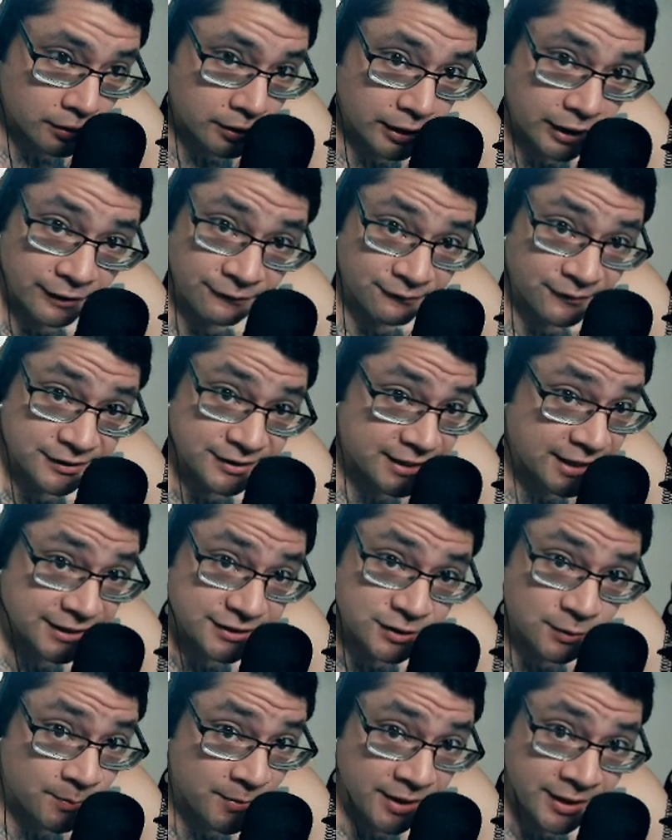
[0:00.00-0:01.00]
If it
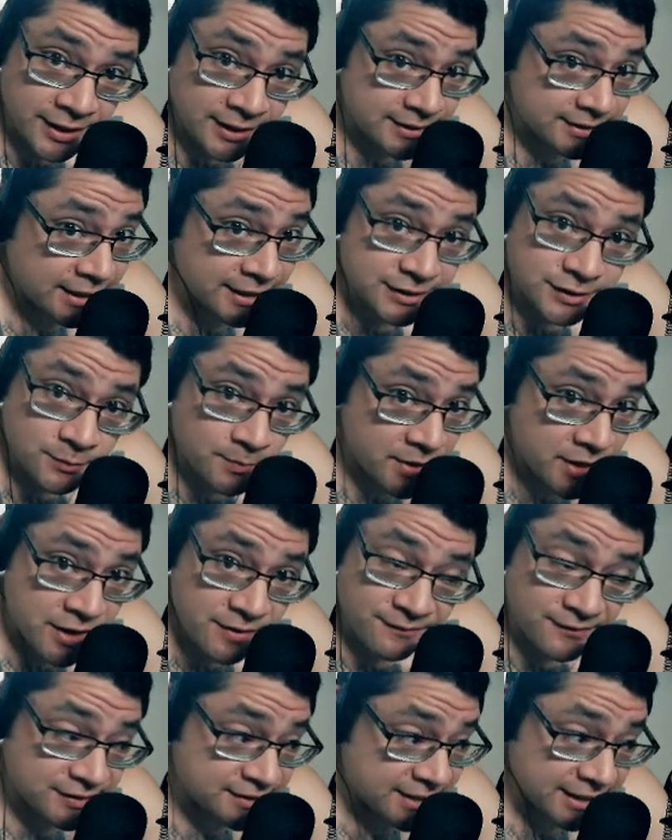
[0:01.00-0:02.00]
takes a minute, takes a minute.
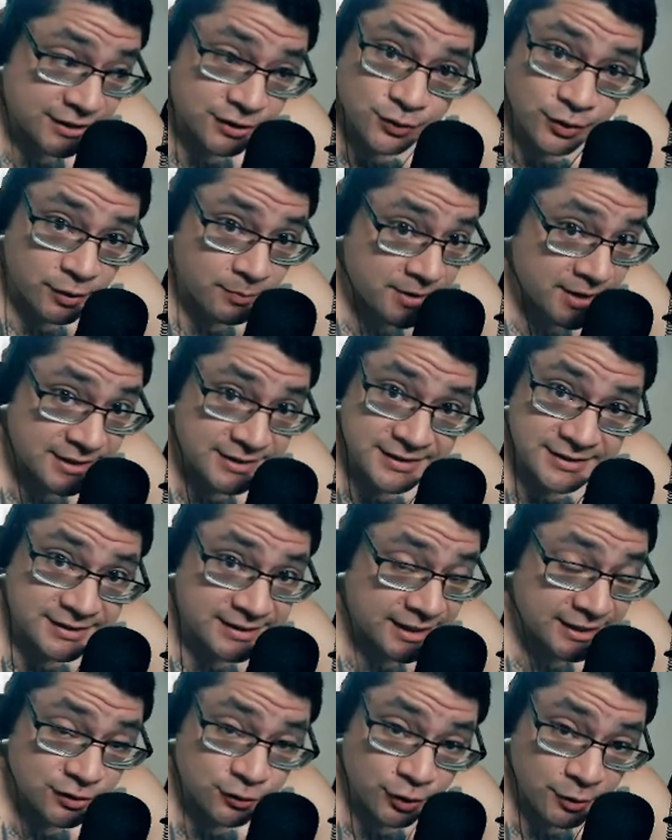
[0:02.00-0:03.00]
If it takes three minutes, it
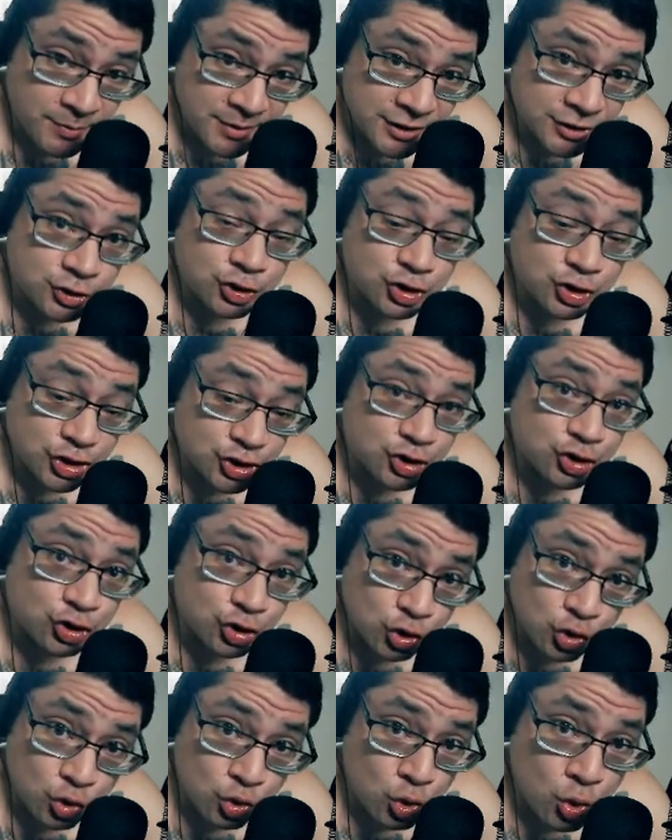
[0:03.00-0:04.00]
takes three minutes. You just
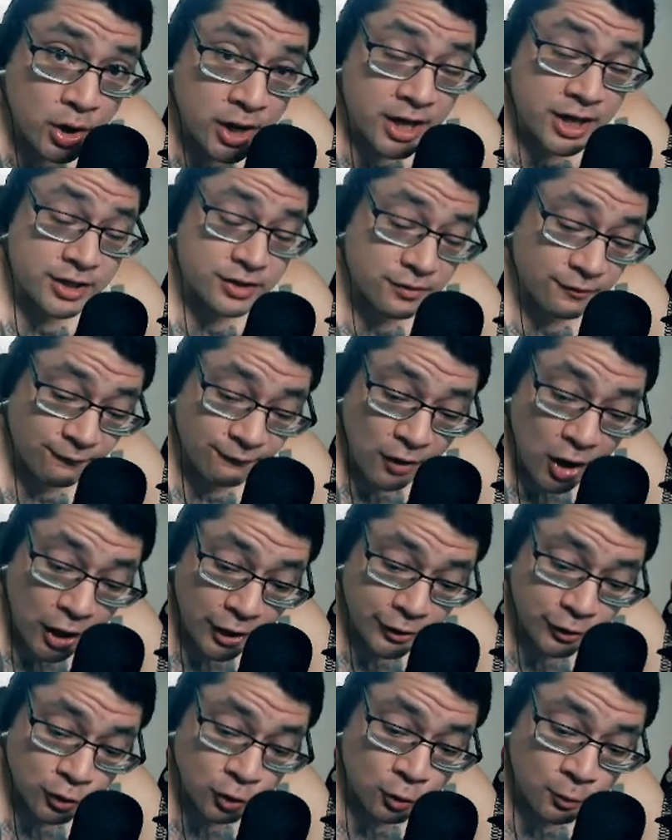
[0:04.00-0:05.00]
do the
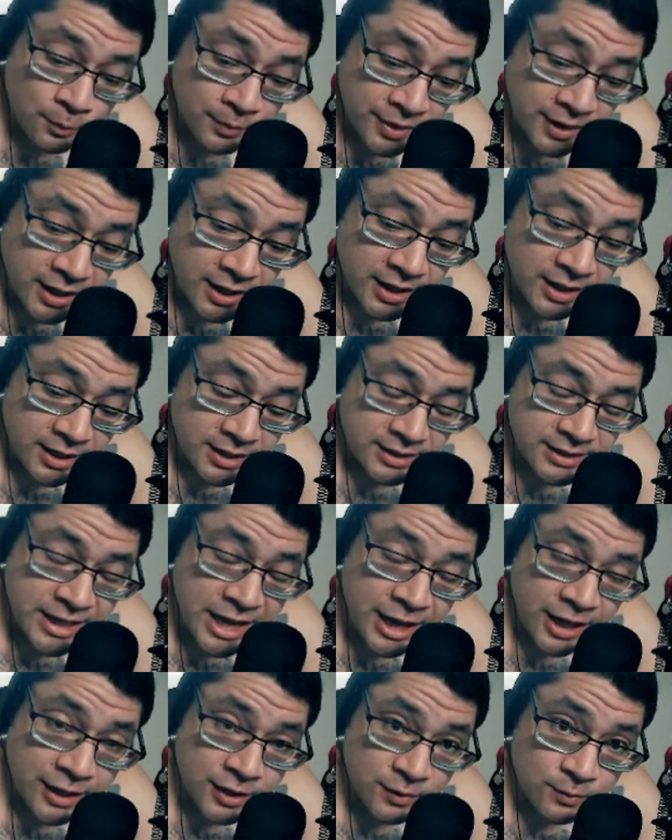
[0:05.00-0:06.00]
volume
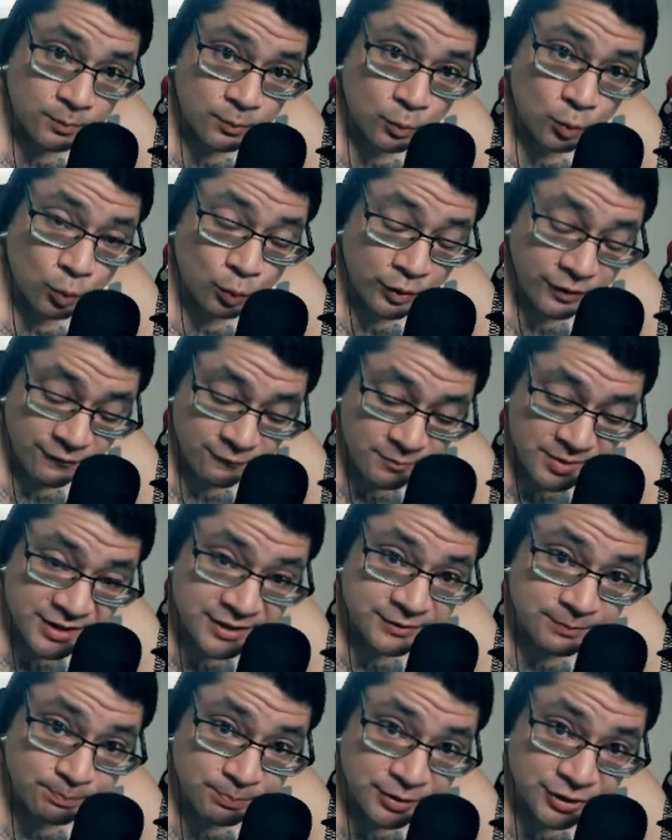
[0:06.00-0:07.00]
that we've
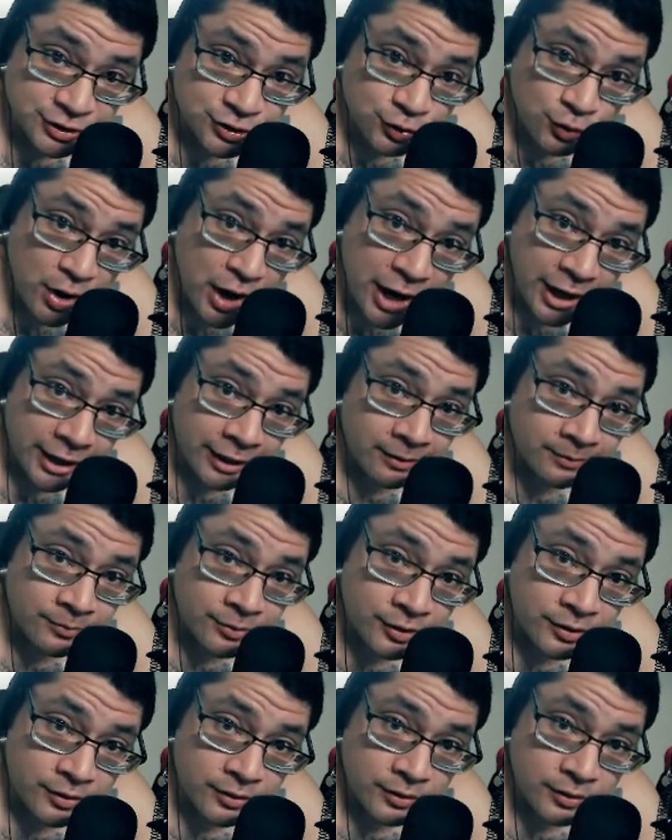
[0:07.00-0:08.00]
been prescribed,
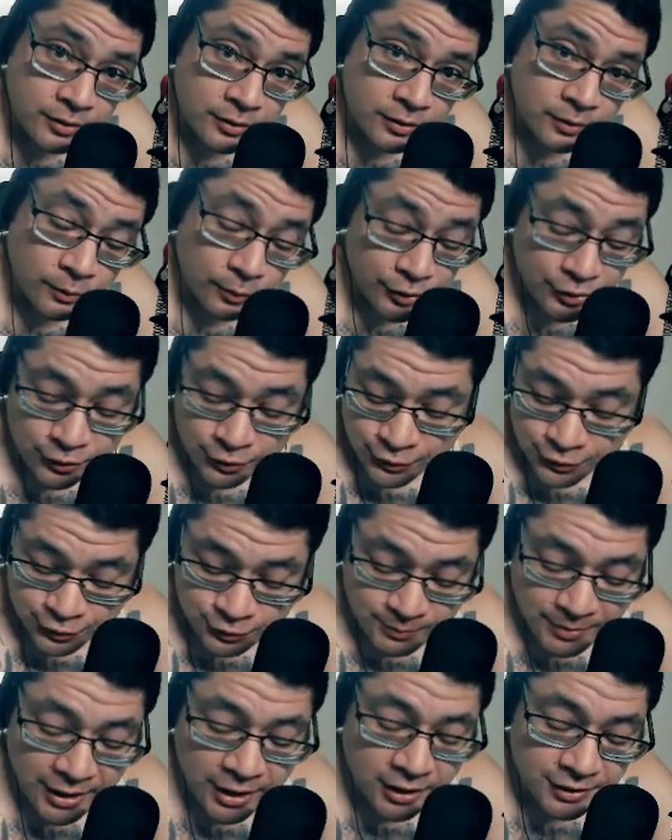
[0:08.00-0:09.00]
whether it was
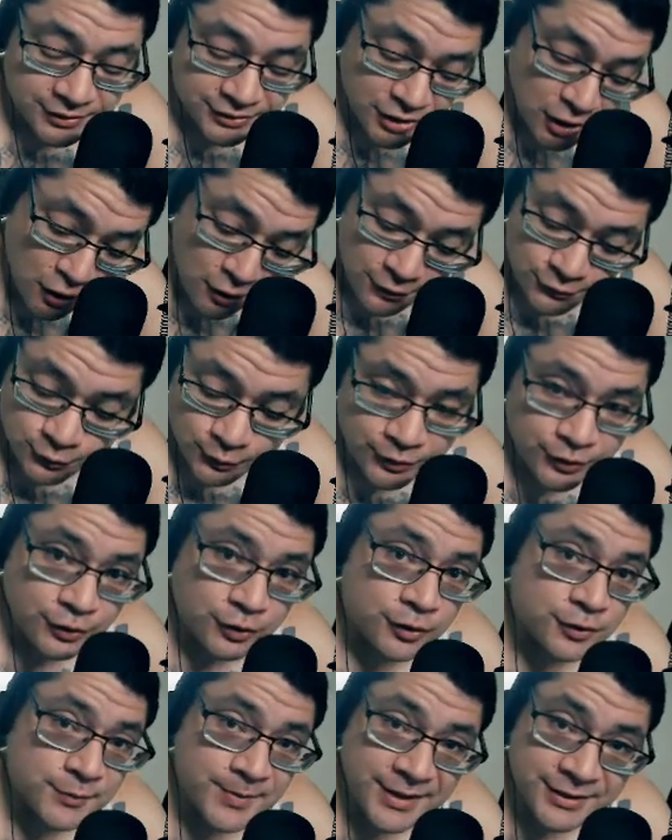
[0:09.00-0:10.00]
by ourselves, whether
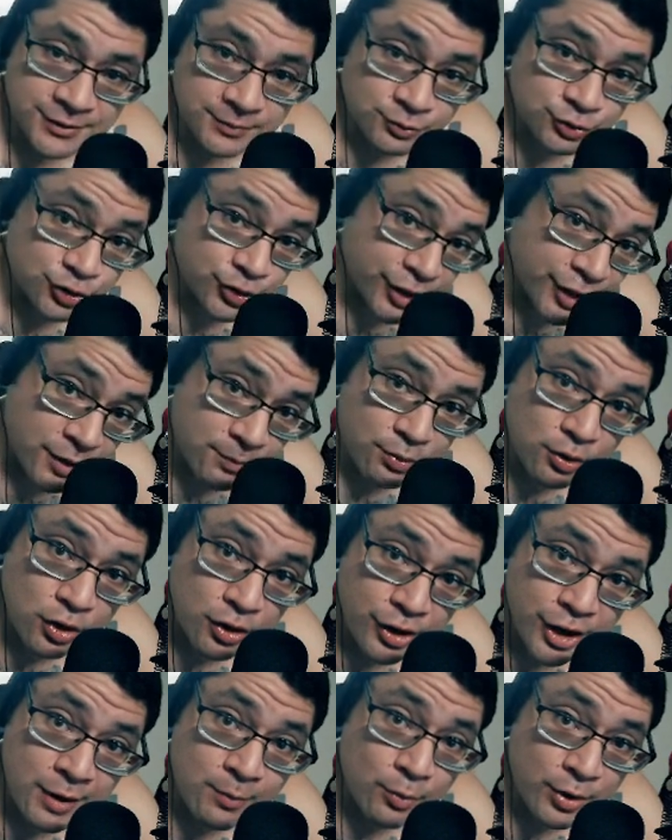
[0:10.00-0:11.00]
it was by some training
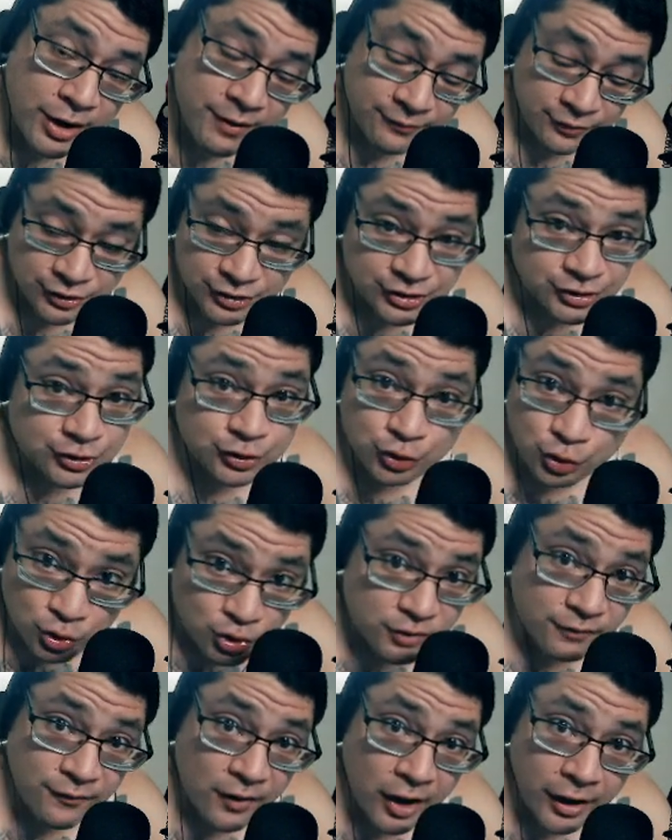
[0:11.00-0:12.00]
program, whatever. You just do
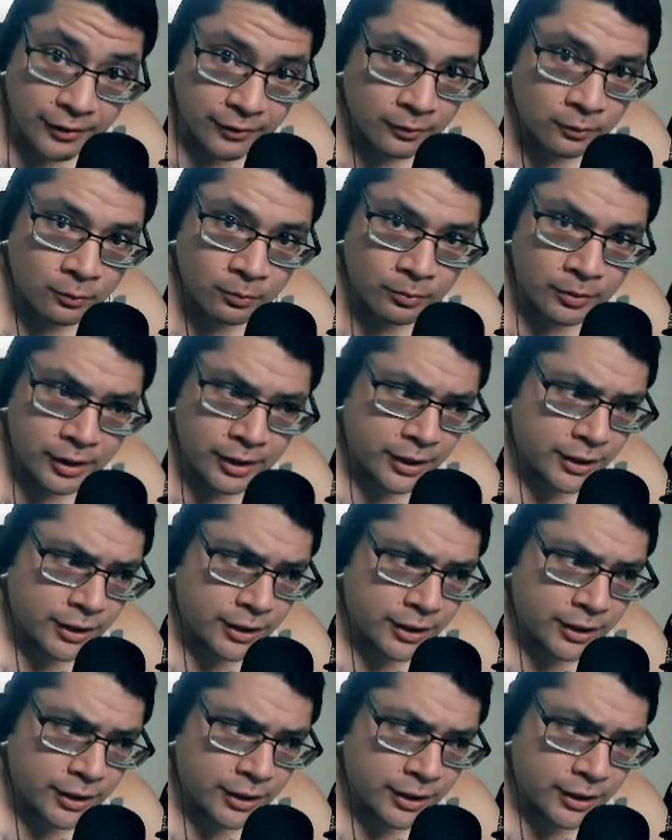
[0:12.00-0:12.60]
the volume.